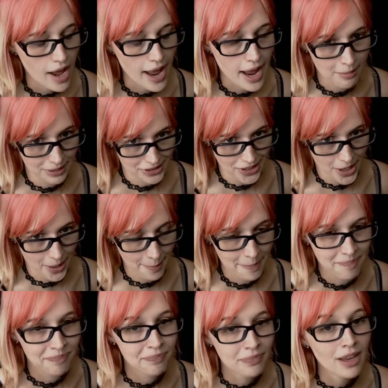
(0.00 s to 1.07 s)
Amazon.
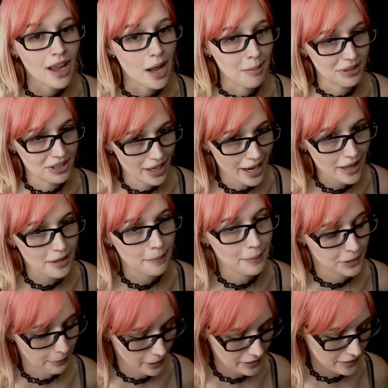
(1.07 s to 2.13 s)
Amazon had the
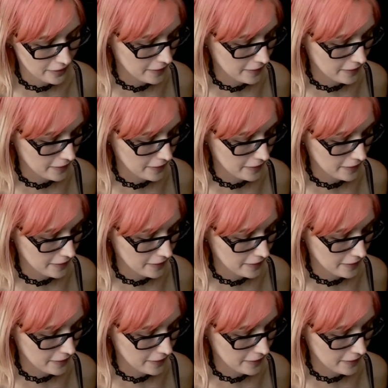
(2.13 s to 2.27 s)
best price on